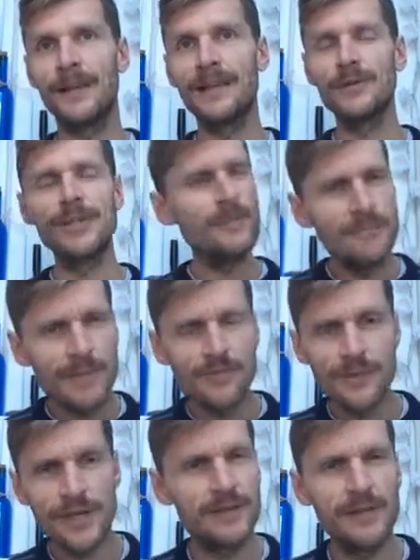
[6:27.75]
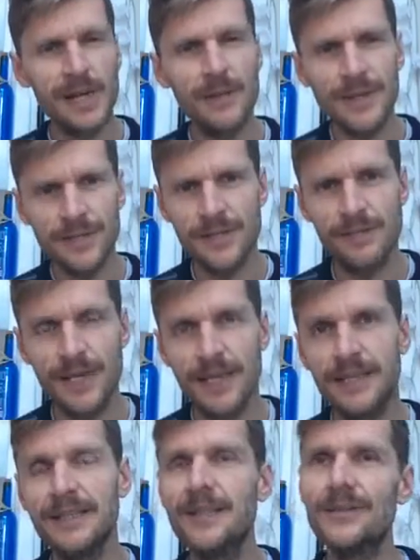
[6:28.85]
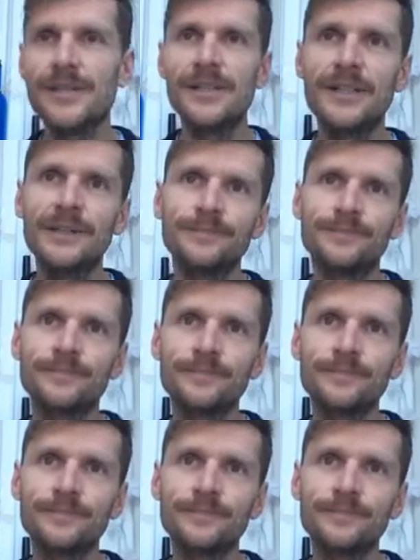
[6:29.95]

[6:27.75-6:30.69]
and there was no memory coming to me. And I was like,